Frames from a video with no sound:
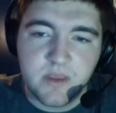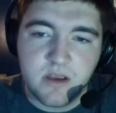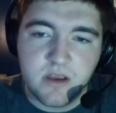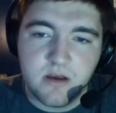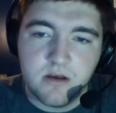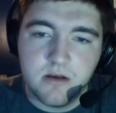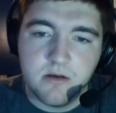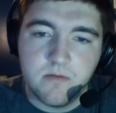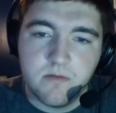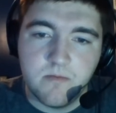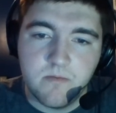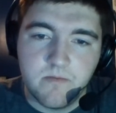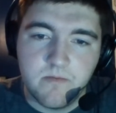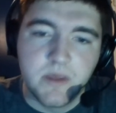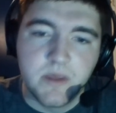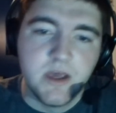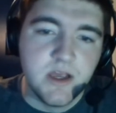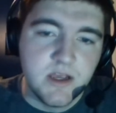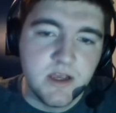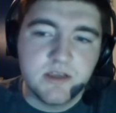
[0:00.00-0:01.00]

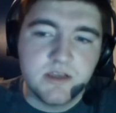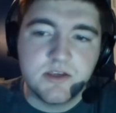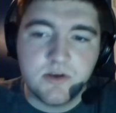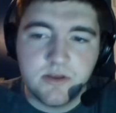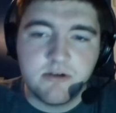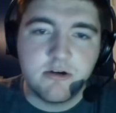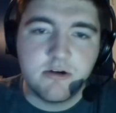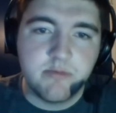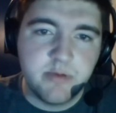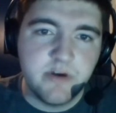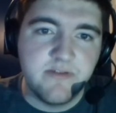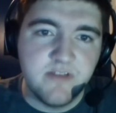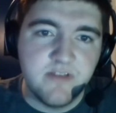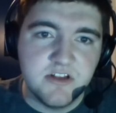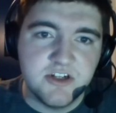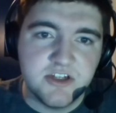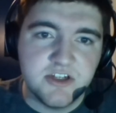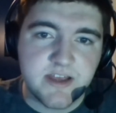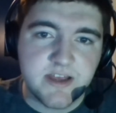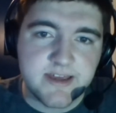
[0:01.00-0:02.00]
So there were
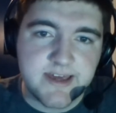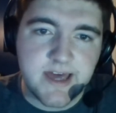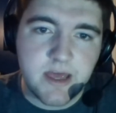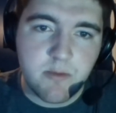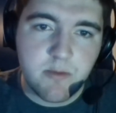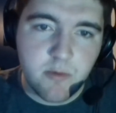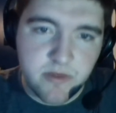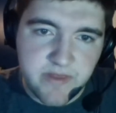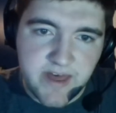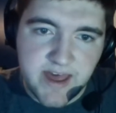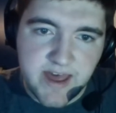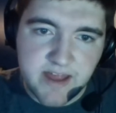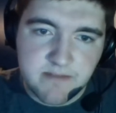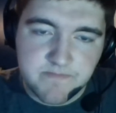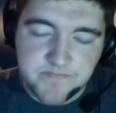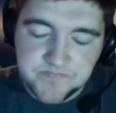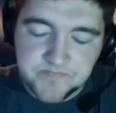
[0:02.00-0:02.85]
privileges that came with that.